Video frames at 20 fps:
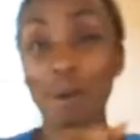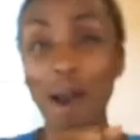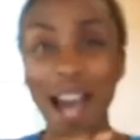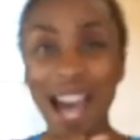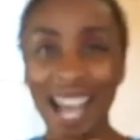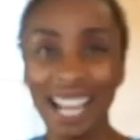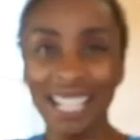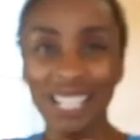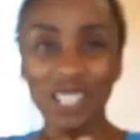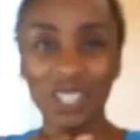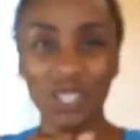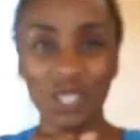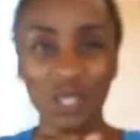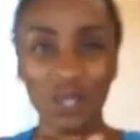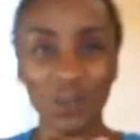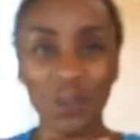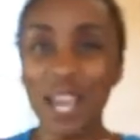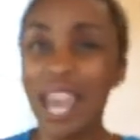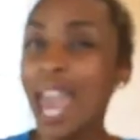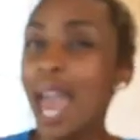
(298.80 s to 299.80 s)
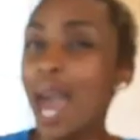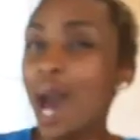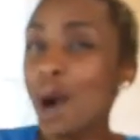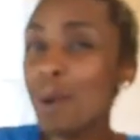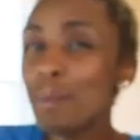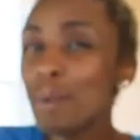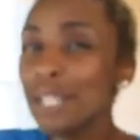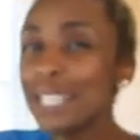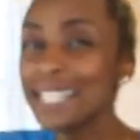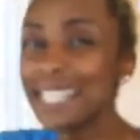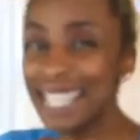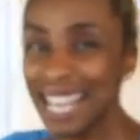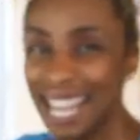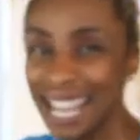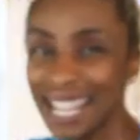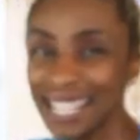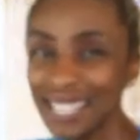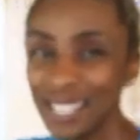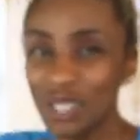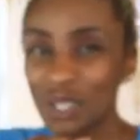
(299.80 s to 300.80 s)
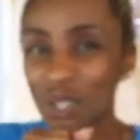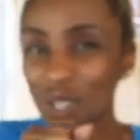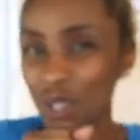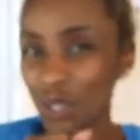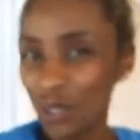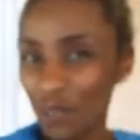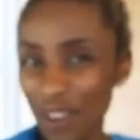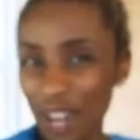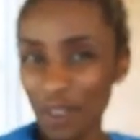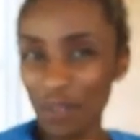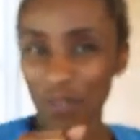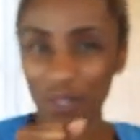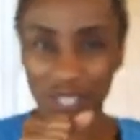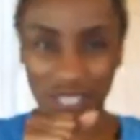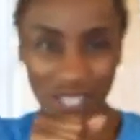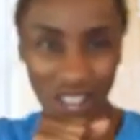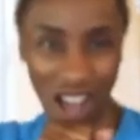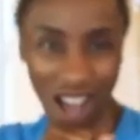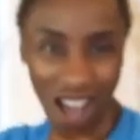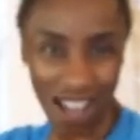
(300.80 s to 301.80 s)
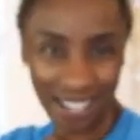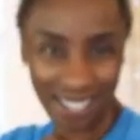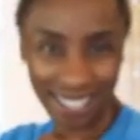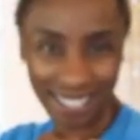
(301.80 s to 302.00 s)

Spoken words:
behind you helping dance to your favorite song.